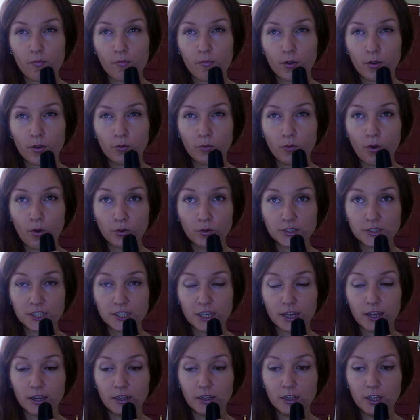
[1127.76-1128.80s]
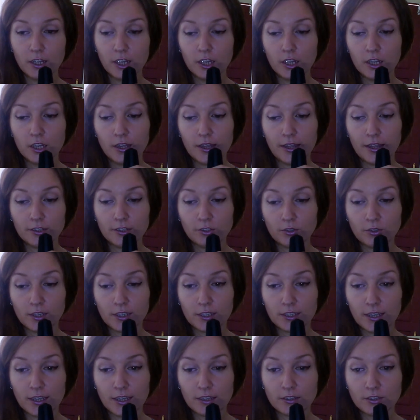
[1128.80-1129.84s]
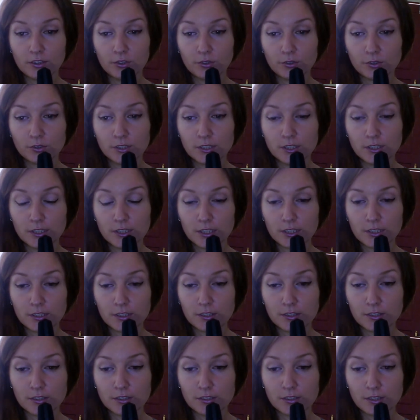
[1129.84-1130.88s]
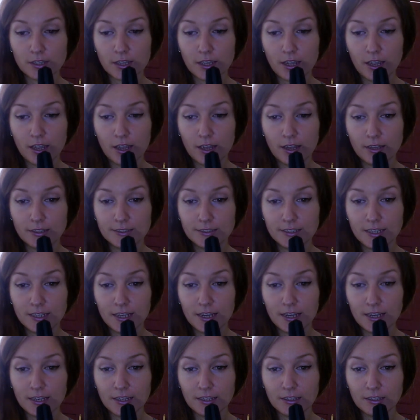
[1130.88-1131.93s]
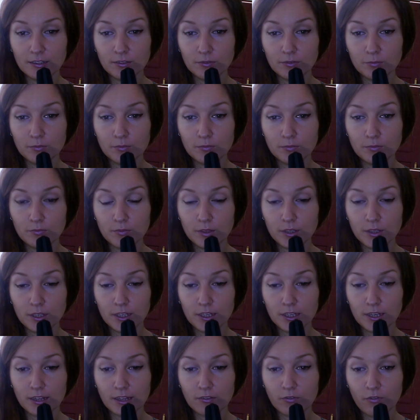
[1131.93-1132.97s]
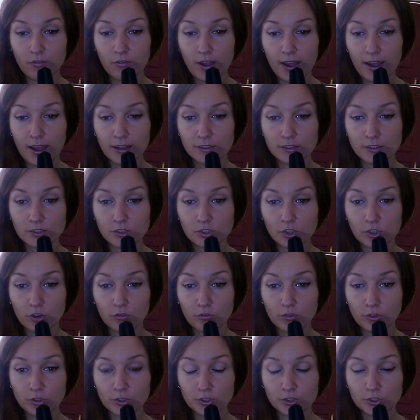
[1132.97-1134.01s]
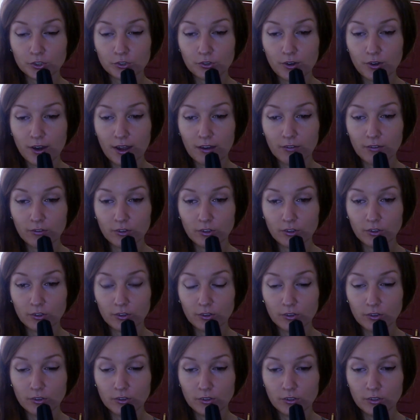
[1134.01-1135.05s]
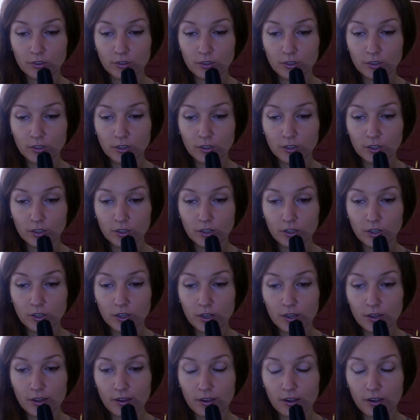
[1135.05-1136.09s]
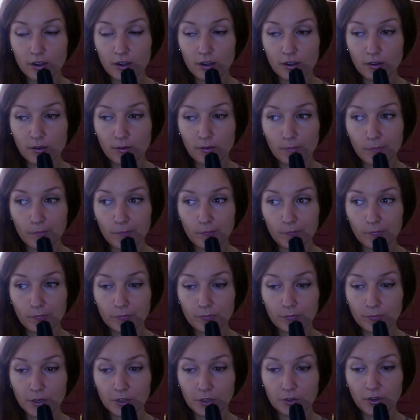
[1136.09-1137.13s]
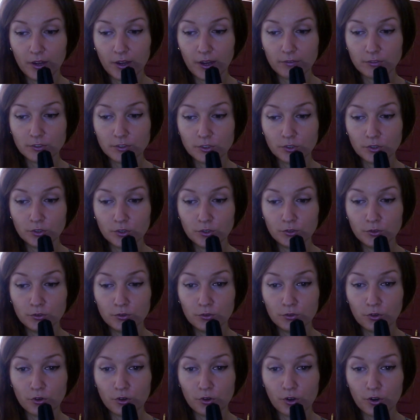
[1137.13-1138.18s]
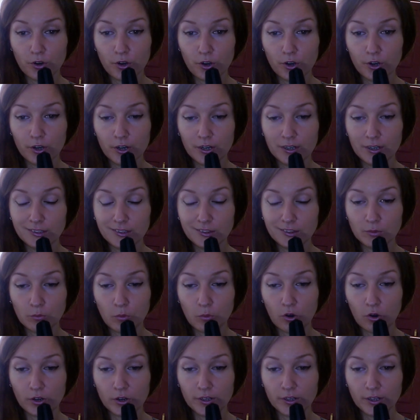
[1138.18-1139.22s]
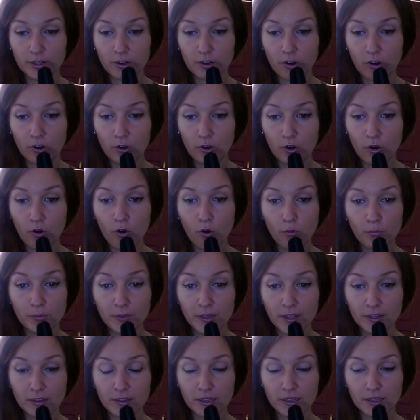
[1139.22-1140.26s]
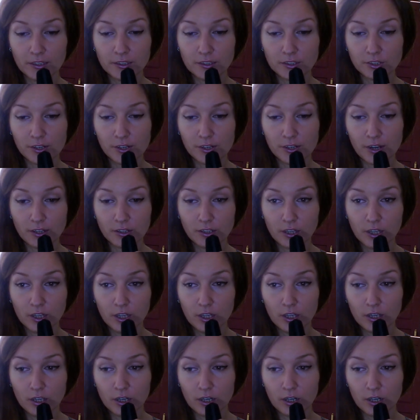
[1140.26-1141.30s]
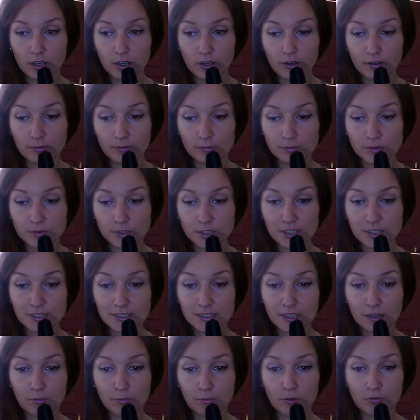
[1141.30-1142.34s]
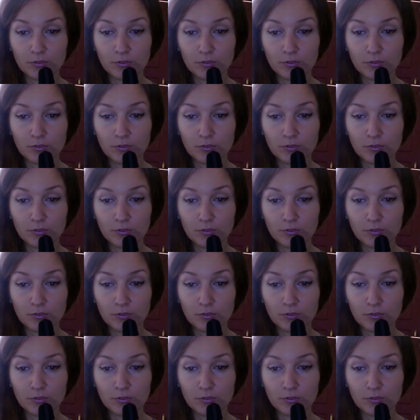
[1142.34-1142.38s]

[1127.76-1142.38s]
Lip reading: quota, and you can get those tickets a day in advance of your travel, but you have to queue early in the morning or hope that the internet system of